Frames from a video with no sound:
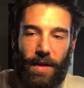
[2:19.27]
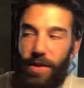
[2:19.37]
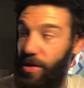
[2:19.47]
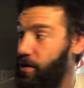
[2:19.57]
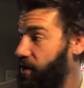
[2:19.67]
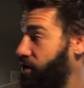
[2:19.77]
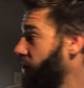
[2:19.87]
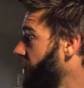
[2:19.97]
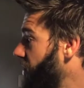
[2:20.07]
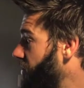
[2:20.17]
You,
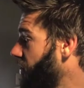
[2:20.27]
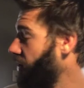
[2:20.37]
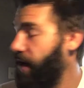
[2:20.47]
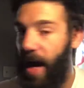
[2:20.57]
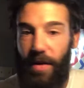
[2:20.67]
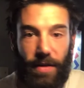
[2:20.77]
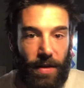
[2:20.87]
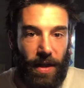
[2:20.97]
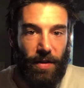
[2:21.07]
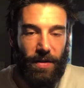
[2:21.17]
sure, you can turn around
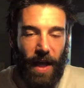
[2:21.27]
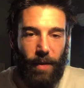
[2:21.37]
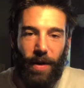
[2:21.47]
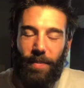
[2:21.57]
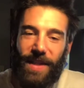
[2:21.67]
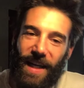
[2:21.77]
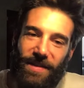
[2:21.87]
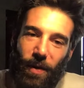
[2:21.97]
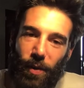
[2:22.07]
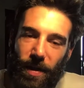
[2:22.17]
and look that way, but that's
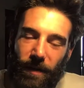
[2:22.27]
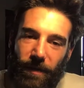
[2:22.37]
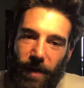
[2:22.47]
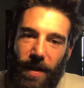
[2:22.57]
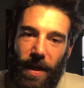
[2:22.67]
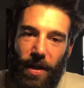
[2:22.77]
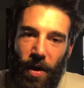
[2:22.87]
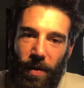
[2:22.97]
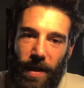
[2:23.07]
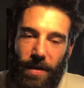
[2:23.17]
not where you're fucking
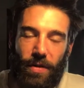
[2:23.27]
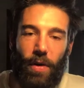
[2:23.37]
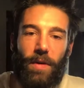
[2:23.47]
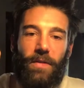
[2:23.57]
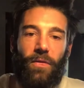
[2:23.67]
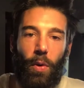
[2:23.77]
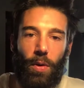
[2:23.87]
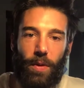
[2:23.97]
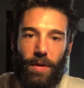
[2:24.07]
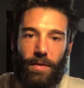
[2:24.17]
going. You're going
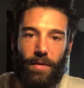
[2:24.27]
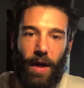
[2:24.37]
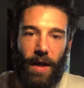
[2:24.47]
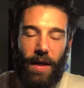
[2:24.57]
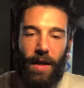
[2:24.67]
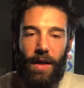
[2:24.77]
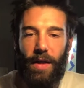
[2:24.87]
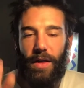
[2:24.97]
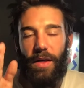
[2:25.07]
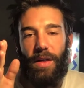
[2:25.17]
forward, right?
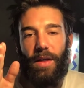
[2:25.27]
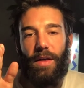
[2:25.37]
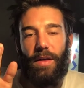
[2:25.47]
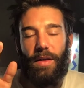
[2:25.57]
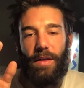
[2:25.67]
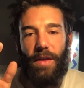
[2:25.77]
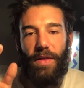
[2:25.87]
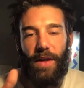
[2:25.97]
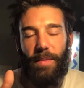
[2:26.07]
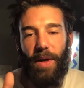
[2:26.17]

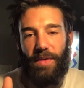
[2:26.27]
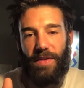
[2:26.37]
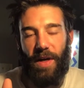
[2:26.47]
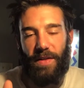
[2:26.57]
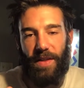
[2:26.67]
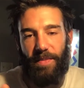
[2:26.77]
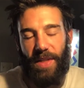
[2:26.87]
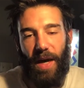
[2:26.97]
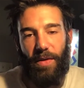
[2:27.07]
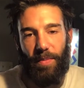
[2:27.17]
Think about this concept
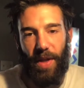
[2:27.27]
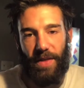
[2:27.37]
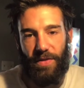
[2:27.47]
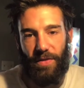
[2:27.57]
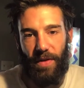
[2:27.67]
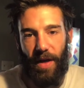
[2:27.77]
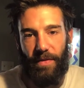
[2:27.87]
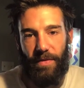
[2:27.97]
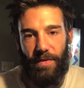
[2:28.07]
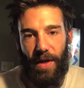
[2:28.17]
and how it applies to your
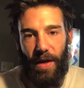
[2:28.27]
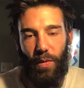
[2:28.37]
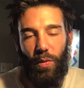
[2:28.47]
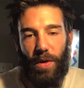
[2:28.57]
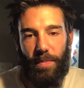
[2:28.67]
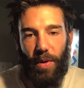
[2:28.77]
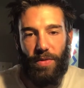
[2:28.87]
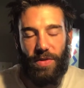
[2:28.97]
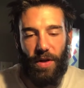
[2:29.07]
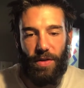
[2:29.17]
life. Okay, what
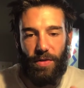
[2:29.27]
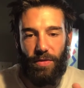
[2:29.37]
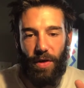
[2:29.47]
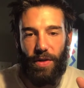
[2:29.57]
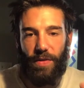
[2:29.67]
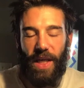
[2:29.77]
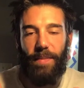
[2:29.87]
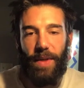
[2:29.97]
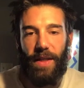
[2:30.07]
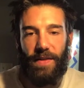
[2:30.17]
boats are you are you
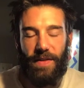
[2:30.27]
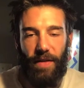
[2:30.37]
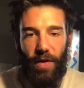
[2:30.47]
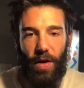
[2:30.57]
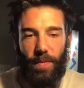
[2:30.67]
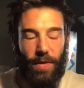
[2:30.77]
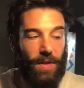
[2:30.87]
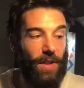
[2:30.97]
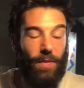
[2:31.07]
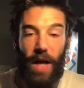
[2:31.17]
keeping in a safe harbor that
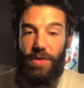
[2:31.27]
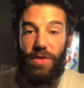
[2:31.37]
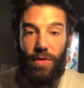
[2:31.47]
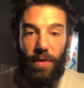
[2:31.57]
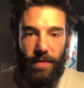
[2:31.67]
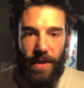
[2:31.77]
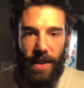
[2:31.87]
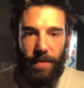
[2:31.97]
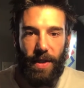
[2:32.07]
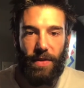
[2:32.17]
you actually don't even
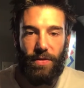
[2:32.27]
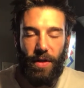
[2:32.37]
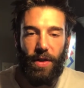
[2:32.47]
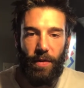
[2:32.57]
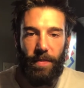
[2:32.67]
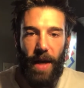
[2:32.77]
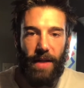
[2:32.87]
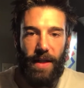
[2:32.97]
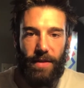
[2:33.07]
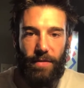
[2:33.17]
need because you're not going
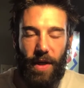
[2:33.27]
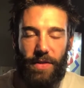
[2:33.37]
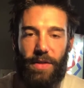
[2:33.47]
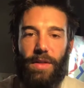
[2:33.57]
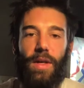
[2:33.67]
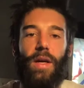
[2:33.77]
back that direction?